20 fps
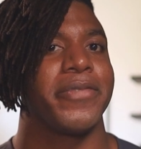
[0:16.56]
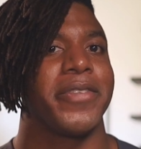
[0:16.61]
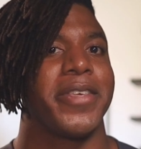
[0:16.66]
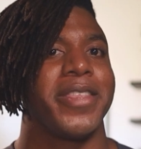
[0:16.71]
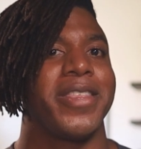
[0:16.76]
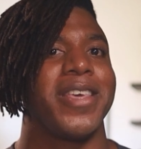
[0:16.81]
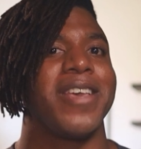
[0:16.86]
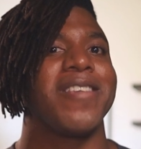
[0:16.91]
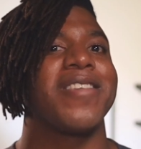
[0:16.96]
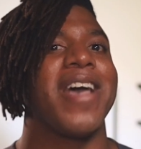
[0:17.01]

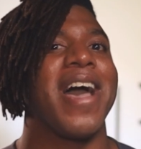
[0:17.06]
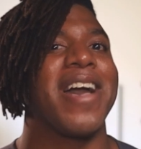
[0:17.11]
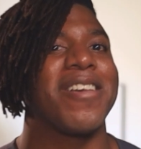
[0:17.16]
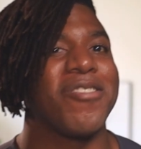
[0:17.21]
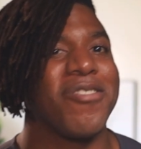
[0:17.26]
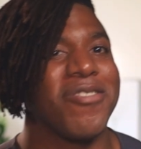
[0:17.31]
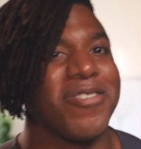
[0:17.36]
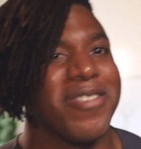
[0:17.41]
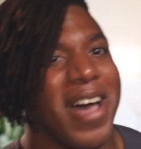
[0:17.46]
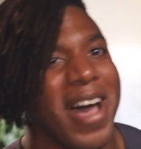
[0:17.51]
This
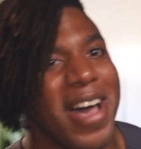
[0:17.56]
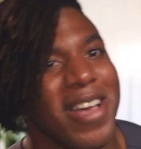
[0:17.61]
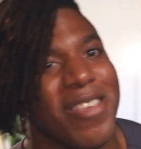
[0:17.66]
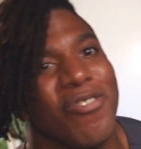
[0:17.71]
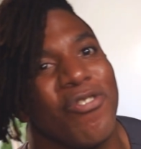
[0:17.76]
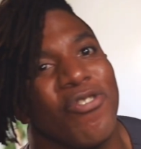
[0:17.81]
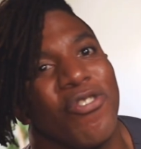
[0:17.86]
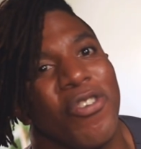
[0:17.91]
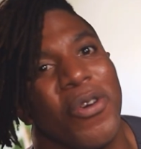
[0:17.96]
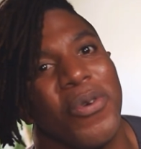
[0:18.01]
exercise
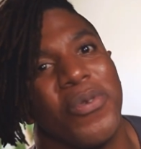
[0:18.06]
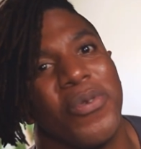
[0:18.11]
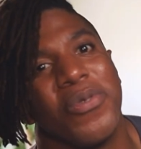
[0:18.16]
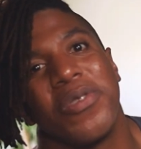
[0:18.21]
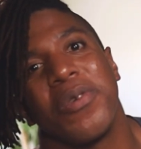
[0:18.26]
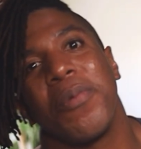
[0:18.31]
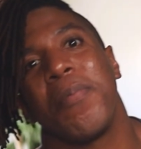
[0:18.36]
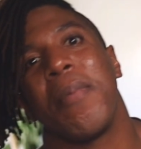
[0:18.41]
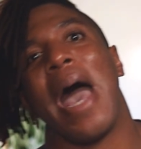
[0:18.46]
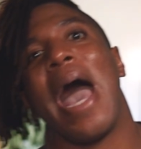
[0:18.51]
shows the
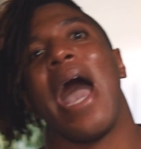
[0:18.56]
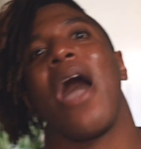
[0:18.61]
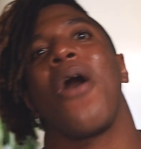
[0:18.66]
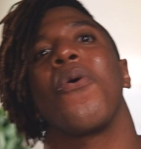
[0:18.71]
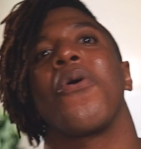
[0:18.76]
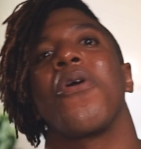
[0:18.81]
power